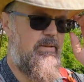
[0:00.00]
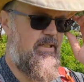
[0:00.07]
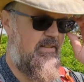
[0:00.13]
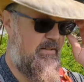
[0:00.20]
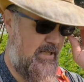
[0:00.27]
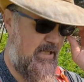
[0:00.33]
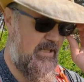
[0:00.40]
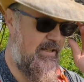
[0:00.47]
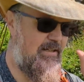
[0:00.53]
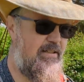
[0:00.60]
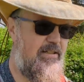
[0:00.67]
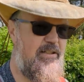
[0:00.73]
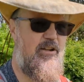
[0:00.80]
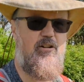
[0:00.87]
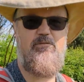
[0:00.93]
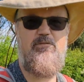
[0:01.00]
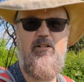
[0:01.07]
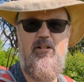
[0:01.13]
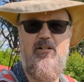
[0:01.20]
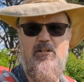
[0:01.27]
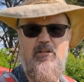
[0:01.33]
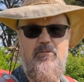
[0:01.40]
we're not
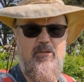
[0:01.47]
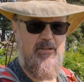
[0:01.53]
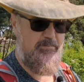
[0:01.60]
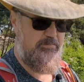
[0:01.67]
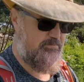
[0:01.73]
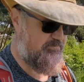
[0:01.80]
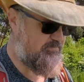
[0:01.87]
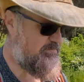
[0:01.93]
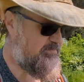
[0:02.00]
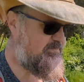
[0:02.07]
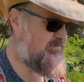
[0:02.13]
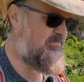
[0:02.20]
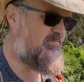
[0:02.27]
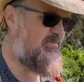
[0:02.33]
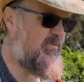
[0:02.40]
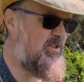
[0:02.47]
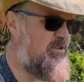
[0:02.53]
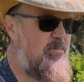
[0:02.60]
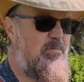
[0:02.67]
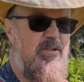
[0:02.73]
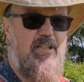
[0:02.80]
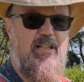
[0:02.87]
far off the
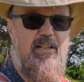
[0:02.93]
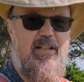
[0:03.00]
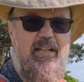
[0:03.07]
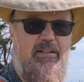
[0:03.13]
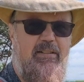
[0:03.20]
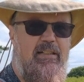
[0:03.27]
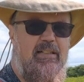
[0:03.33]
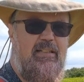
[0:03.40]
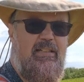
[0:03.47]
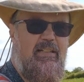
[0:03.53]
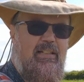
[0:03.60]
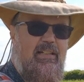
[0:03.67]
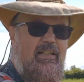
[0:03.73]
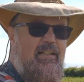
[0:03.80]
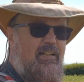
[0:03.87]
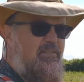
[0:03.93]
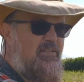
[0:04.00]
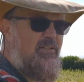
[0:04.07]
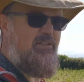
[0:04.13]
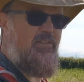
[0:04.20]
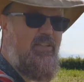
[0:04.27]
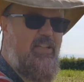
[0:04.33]
top of the hill now. As
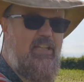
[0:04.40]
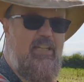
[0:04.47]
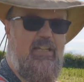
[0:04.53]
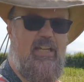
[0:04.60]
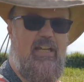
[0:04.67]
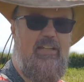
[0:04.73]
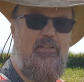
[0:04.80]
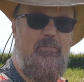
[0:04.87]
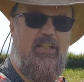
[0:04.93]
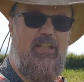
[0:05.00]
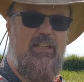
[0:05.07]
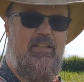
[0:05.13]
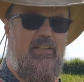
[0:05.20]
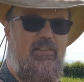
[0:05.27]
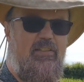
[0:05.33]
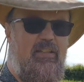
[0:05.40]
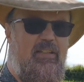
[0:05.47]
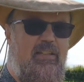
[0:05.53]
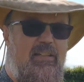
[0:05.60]
you can see ahead of me here, these